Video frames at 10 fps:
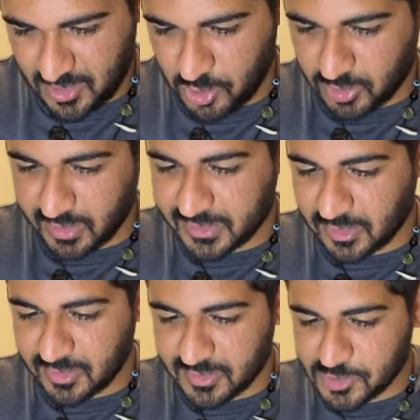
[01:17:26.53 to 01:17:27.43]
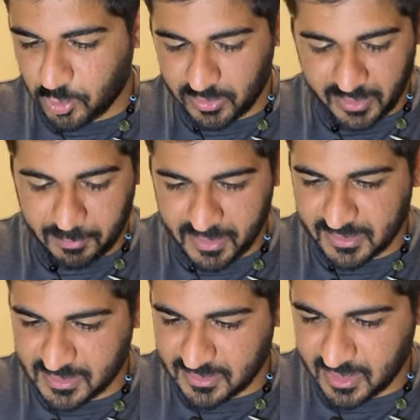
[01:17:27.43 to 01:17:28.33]
You clicked on the Discord link, but it
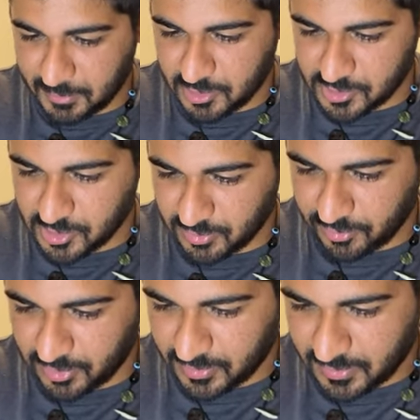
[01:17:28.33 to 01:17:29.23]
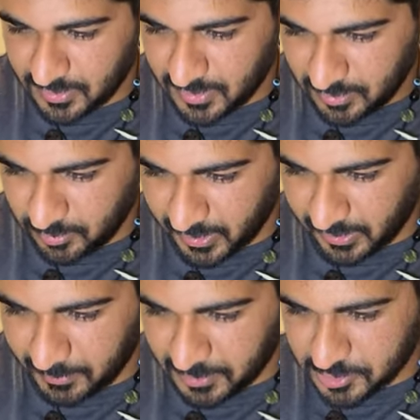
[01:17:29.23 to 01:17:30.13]
doesn't take me to your server. Wait,
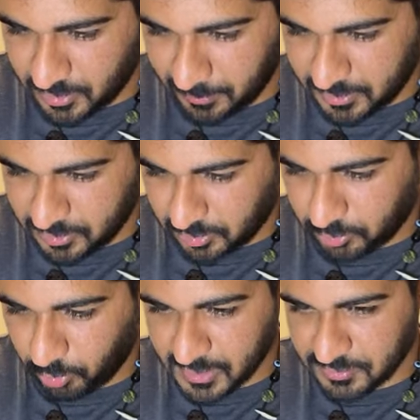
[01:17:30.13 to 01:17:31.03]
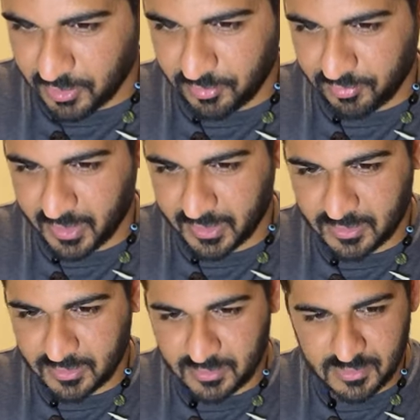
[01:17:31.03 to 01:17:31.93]
let me cross verify.
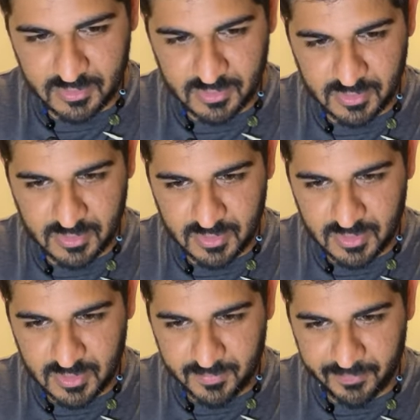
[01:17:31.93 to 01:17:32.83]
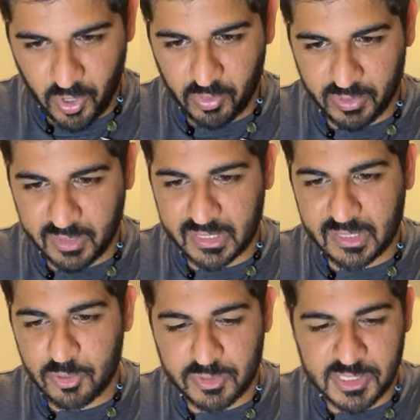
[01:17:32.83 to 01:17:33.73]
No, click
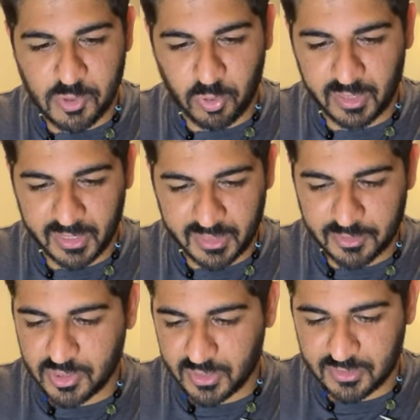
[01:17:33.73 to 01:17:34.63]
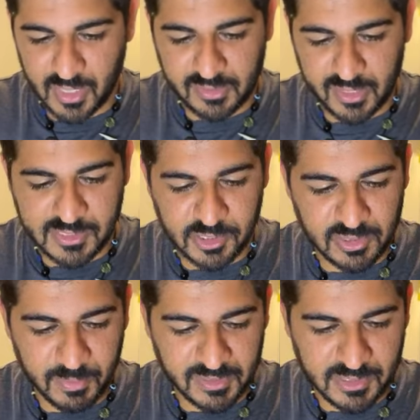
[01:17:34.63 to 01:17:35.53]
the new Discord link. It takes you
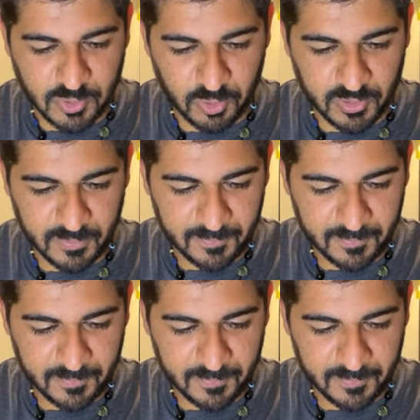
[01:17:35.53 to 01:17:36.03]
to my Discord.